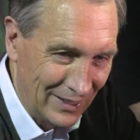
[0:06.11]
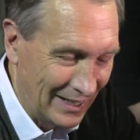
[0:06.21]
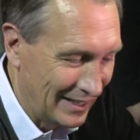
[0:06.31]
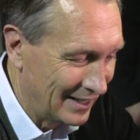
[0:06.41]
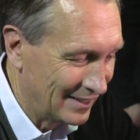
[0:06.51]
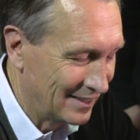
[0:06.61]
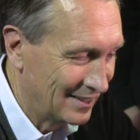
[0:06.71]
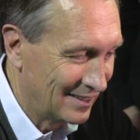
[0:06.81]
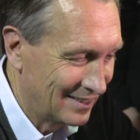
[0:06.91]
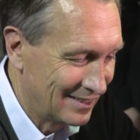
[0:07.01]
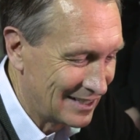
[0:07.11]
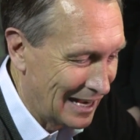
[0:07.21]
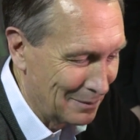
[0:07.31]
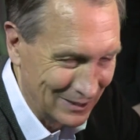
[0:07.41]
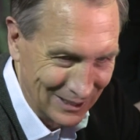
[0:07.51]
that
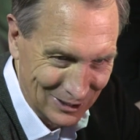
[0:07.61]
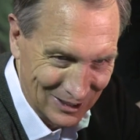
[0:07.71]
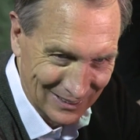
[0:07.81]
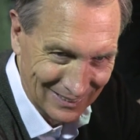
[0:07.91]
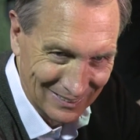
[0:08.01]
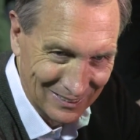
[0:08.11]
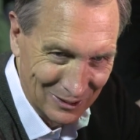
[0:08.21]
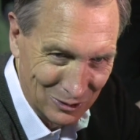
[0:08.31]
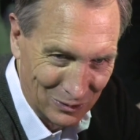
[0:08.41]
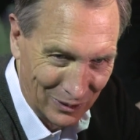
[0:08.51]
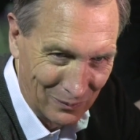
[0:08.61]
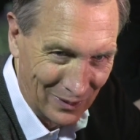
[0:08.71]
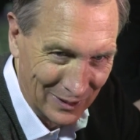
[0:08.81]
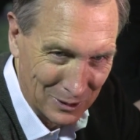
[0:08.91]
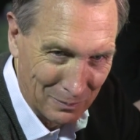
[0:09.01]
competition is really
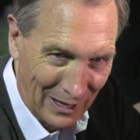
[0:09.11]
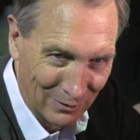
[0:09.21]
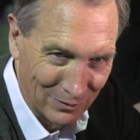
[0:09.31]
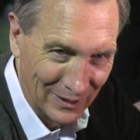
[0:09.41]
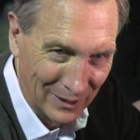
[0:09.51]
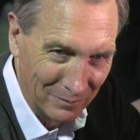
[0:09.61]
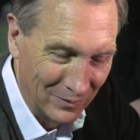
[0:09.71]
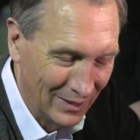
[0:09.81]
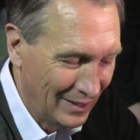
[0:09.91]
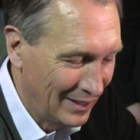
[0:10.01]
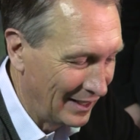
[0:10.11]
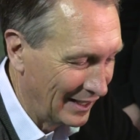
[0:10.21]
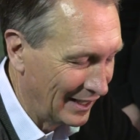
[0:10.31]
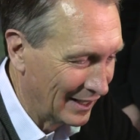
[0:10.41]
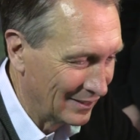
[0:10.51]
what it's about for him.
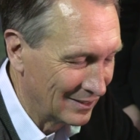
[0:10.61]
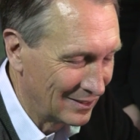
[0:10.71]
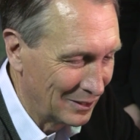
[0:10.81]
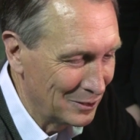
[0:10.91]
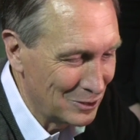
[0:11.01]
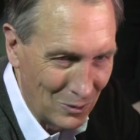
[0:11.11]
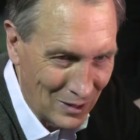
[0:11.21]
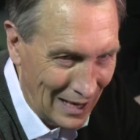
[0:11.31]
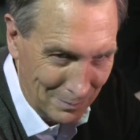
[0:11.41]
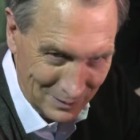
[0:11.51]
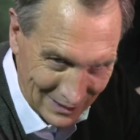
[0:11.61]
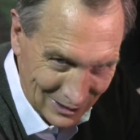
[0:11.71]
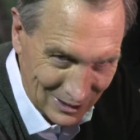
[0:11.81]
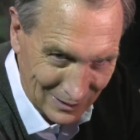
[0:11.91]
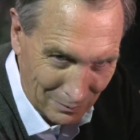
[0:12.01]
And there is no
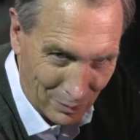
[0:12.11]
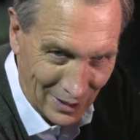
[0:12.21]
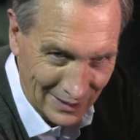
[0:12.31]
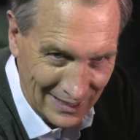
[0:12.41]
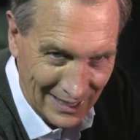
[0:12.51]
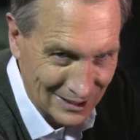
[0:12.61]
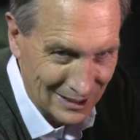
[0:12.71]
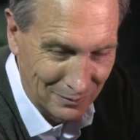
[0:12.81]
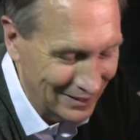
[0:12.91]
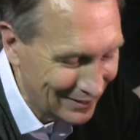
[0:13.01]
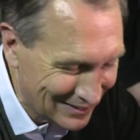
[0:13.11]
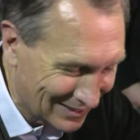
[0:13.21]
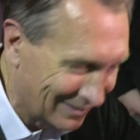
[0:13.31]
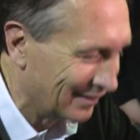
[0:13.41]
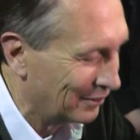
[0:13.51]
competition in broadcasting. I mean, there
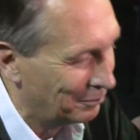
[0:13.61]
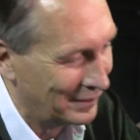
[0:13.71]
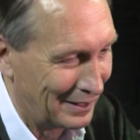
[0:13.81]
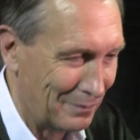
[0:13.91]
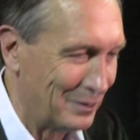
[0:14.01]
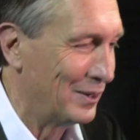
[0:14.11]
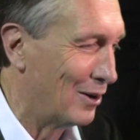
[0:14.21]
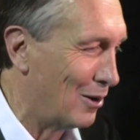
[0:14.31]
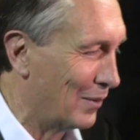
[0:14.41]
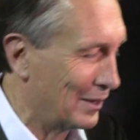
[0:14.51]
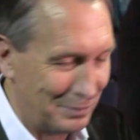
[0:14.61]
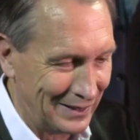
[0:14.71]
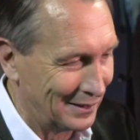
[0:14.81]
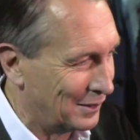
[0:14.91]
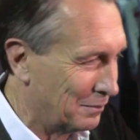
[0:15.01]
is a little bit. I mean, we all want to
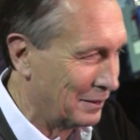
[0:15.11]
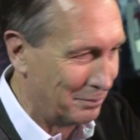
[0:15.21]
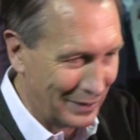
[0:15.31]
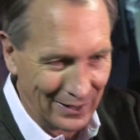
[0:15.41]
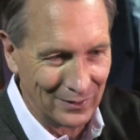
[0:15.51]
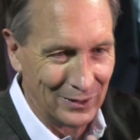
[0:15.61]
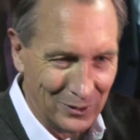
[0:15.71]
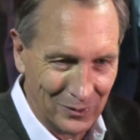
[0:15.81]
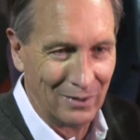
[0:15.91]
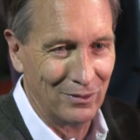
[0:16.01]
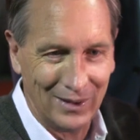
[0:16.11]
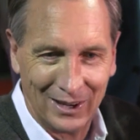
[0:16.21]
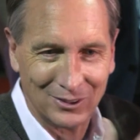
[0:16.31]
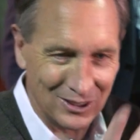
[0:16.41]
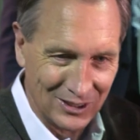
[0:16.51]
be a little bit better than whoever
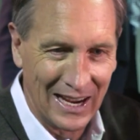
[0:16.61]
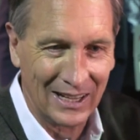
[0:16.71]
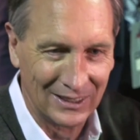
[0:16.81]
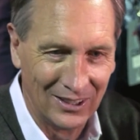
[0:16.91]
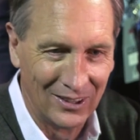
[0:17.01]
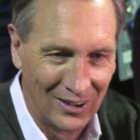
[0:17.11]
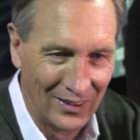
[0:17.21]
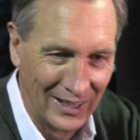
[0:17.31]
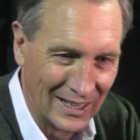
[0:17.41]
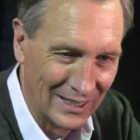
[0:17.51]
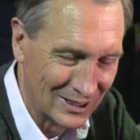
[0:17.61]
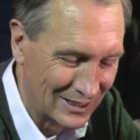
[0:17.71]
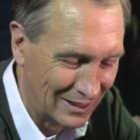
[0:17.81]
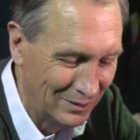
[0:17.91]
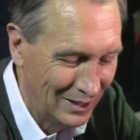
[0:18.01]
else is out there and all that kind of
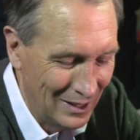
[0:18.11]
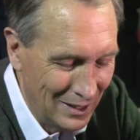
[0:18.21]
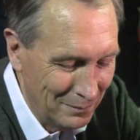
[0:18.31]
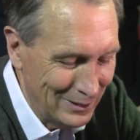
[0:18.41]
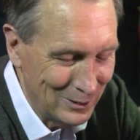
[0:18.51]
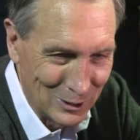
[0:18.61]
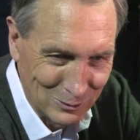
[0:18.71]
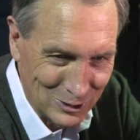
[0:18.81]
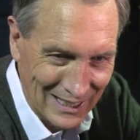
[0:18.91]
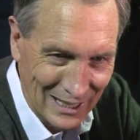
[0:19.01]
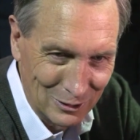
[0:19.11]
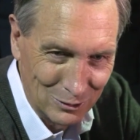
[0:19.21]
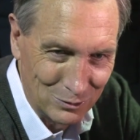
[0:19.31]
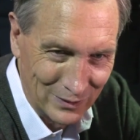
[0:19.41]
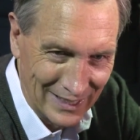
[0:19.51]
stuff. But there's no
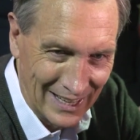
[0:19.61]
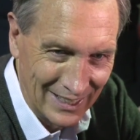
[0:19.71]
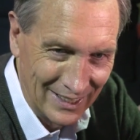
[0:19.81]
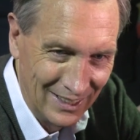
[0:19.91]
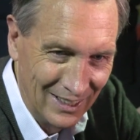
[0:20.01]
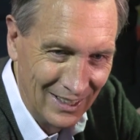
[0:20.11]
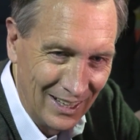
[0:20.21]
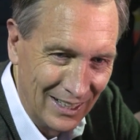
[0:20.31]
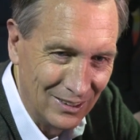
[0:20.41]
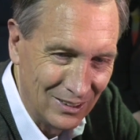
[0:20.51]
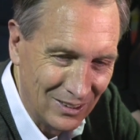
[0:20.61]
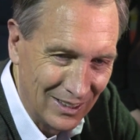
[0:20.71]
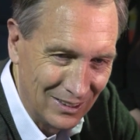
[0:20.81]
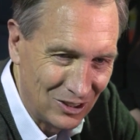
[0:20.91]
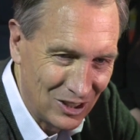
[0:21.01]
standard for that.
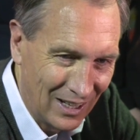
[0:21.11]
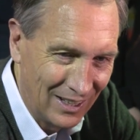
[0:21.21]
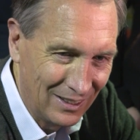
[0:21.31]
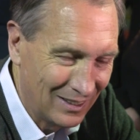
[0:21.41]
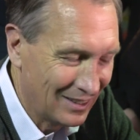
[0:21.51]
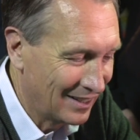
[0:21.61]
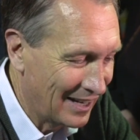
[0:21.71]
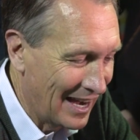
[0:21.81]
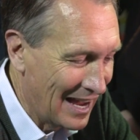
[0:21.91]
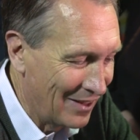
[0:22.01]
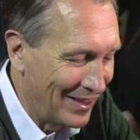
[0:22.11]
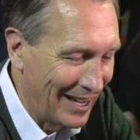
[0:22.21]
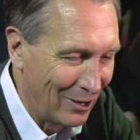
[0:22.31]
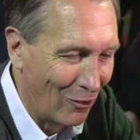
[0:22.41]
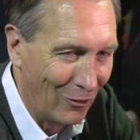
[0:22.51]
And John had
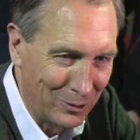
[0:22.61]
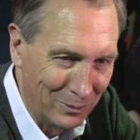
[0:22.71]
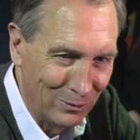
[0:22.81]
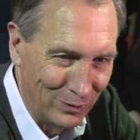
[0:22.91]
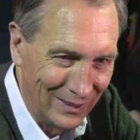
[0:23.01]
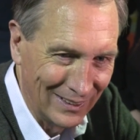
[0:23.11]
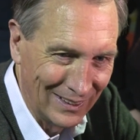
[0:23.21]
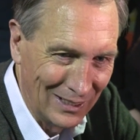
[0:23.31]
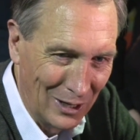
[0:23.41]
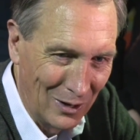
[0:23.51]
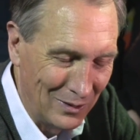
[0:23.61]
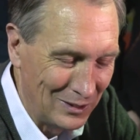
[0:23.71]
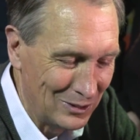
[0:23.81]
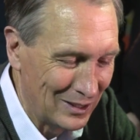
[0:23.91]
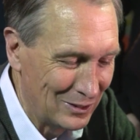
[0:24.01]
that ultimate feeling, you know,
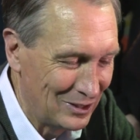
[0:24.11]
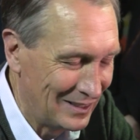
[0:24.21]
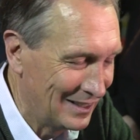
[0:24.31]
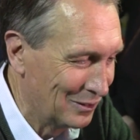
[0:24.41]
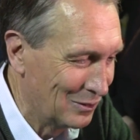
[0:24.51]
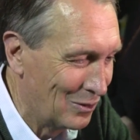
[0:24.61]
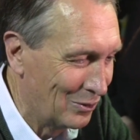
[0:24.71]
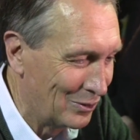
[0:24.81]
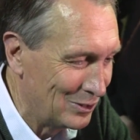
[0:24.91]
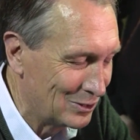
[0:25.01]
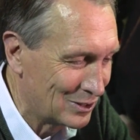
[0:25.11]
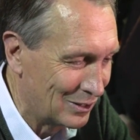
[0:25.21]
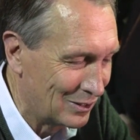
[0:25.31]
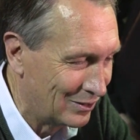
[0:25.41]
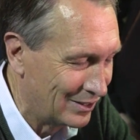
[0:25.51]
and as you get a little older, you
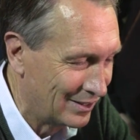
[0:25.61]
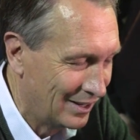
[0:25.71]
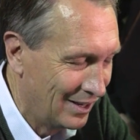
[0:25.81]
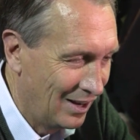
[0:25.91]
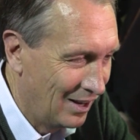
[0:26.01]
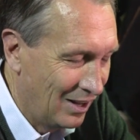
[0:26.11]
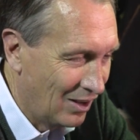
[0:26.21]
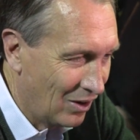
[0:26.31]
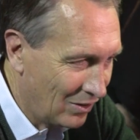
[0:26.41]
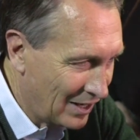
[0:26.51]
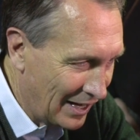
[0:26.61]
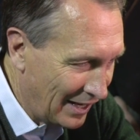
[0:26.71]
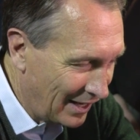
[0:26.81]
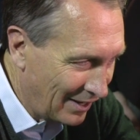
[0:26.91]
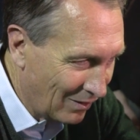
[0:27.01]
start going,
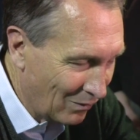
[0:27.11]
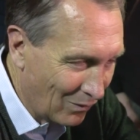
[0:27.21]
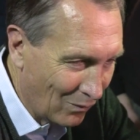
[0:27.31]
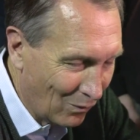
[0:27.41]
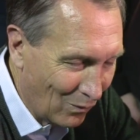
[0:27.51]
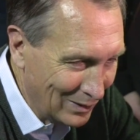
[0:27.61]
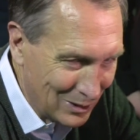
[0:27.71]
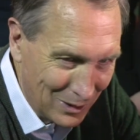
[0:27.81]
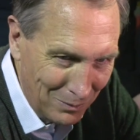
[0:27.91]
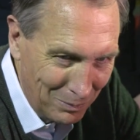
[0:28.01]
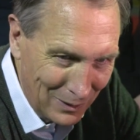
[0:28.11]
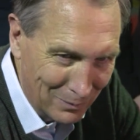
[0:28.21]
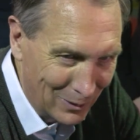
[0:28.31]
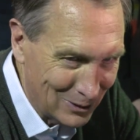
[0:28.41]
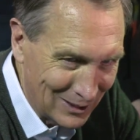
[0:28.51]
okay, what's going to be
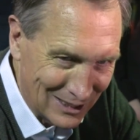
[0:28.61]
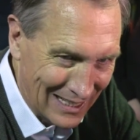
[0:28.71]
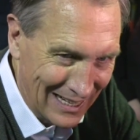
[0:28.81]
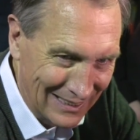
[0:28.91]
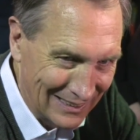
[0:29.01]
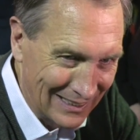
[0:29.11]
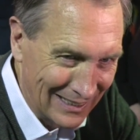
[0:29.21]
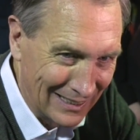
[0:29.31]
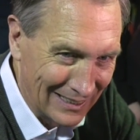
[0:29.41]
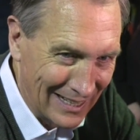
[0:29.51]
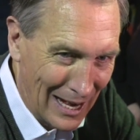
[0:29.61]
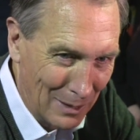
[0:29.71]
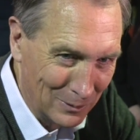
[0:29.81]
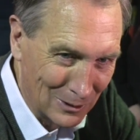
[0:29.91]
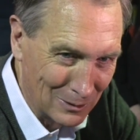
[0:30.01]
the most exciting thing that
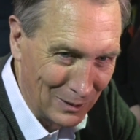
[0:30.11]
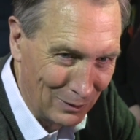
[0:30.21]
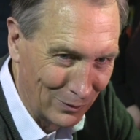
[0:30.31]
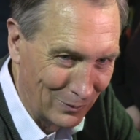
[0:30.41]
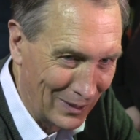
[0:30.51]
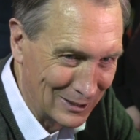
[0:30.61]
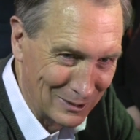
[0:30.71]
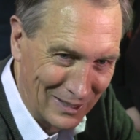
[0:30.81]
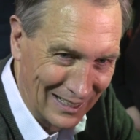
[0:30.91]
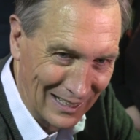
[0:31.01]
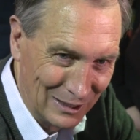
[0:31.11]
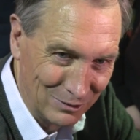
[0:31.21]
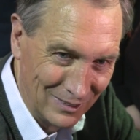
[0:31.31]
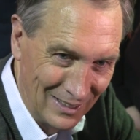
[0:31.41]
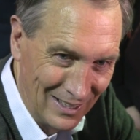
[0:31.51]
happens to me for the rest of my life?